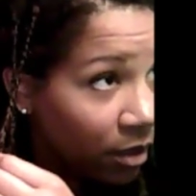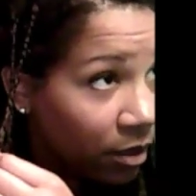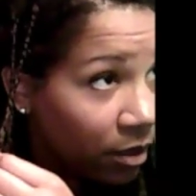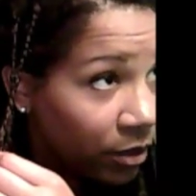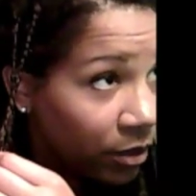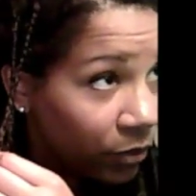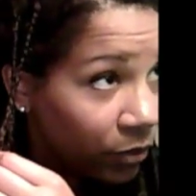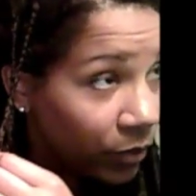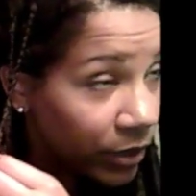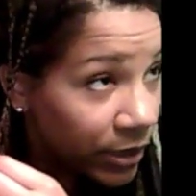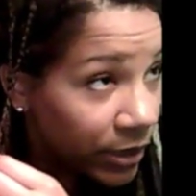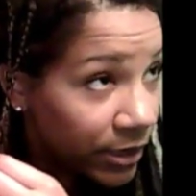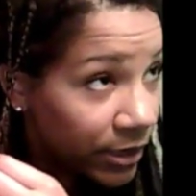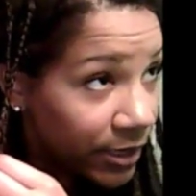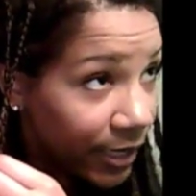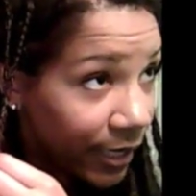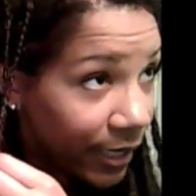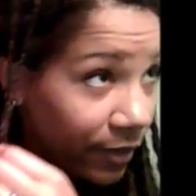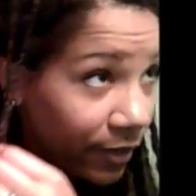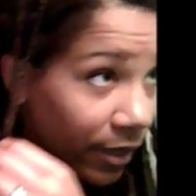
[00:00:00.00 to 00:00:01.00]
want to
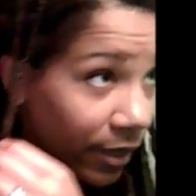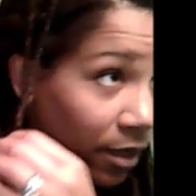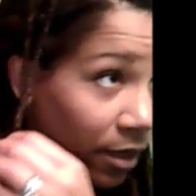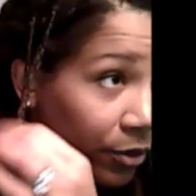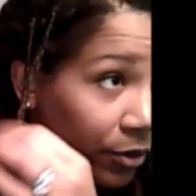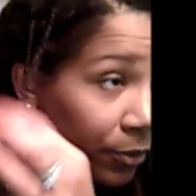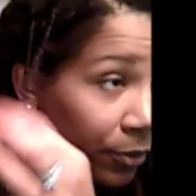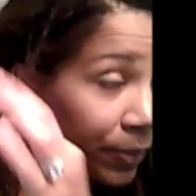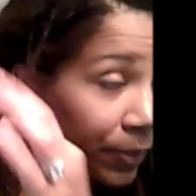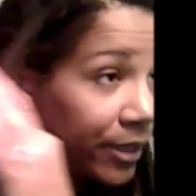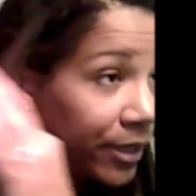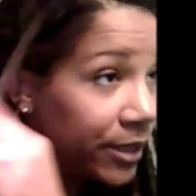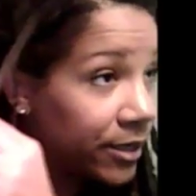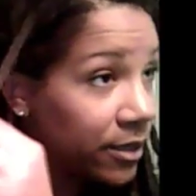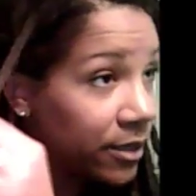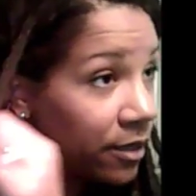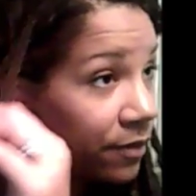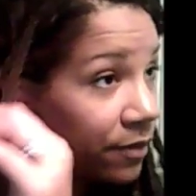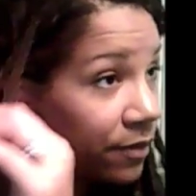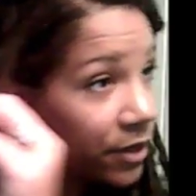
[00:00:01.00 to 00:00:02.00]
take that other piece
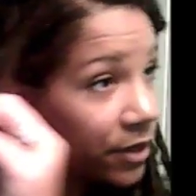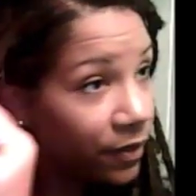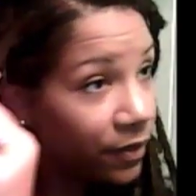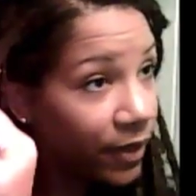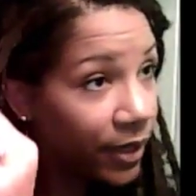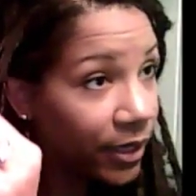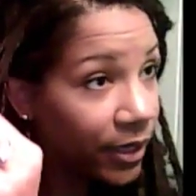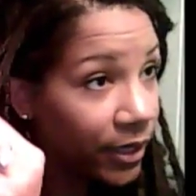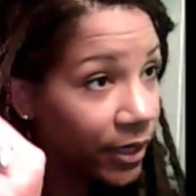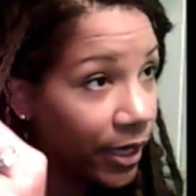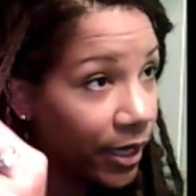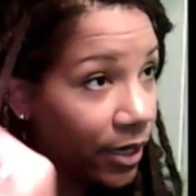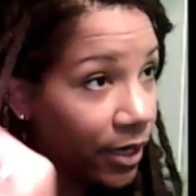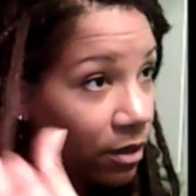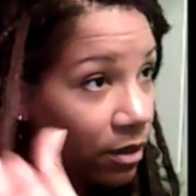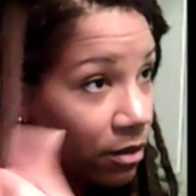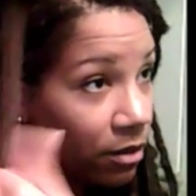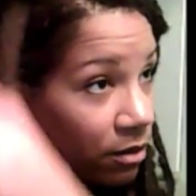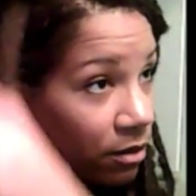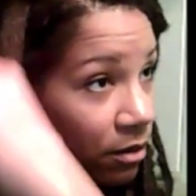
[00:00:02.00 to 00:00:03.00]
of synthetic
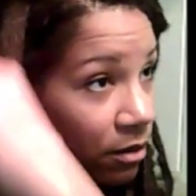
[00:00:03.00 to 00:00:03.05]
hair,